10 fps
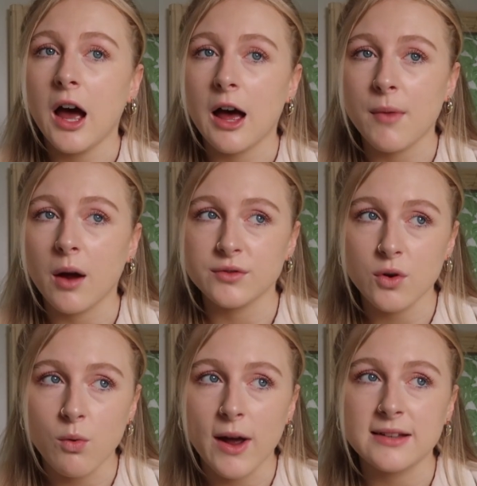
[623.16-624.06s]
I was
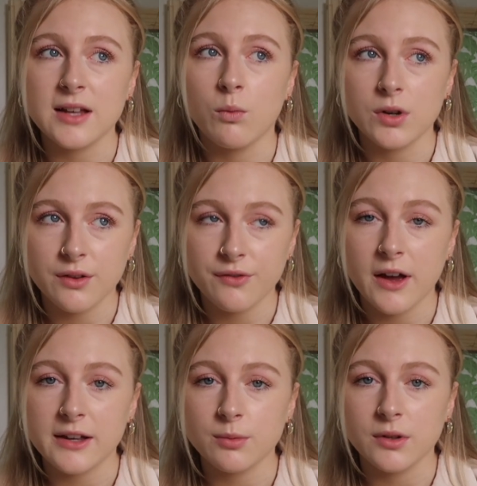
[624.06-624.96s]
always like one of the
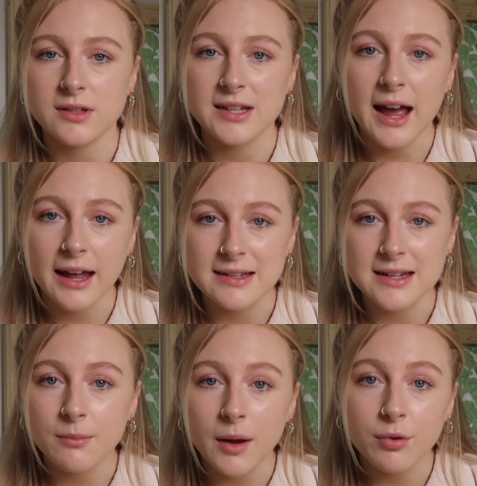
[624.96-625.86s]
first ones to hand
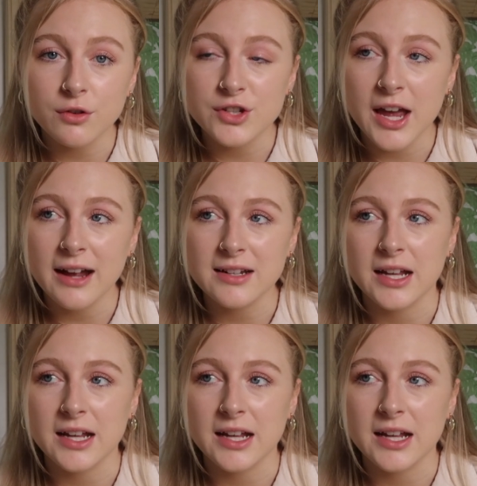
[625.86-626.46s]
in my project.